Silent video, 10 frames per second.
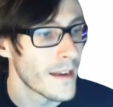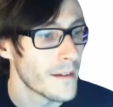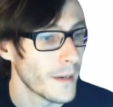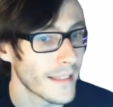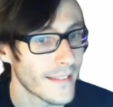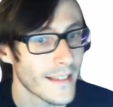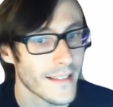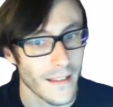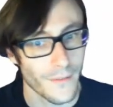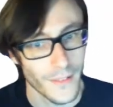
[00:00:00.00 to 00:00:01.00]
by day
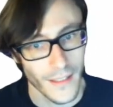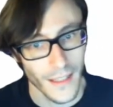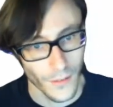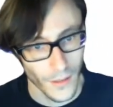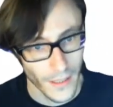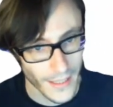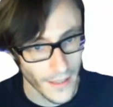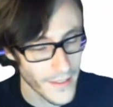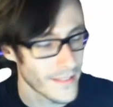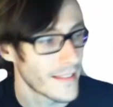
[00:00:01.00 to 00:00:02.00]
7, they thought,
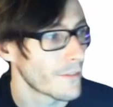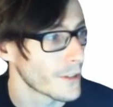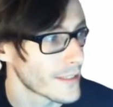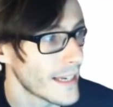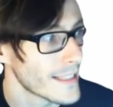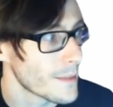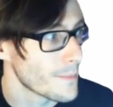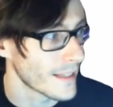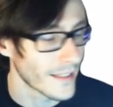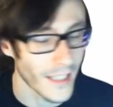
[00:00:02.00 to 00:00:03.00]
okay, they've got to
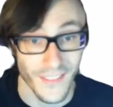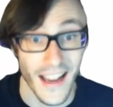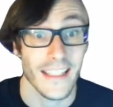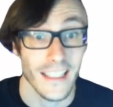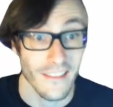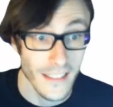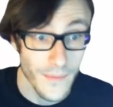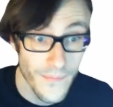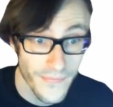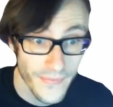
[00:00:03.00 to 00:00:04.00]
80% kind of accurate.
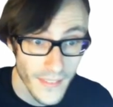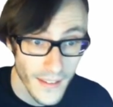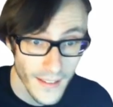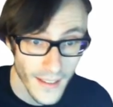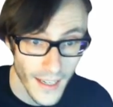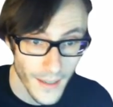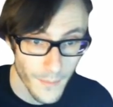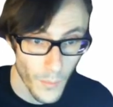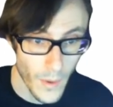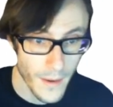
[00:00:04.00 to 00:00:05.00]

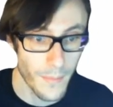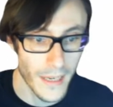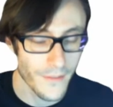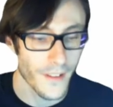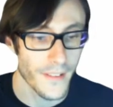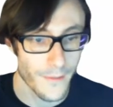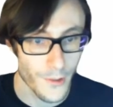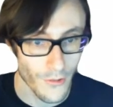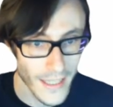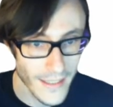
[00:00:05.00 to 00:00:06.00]
We believe that they've
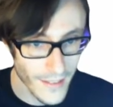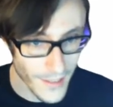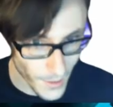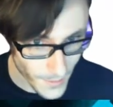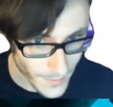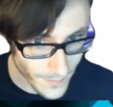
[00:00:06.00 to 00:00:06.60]
trained the dog,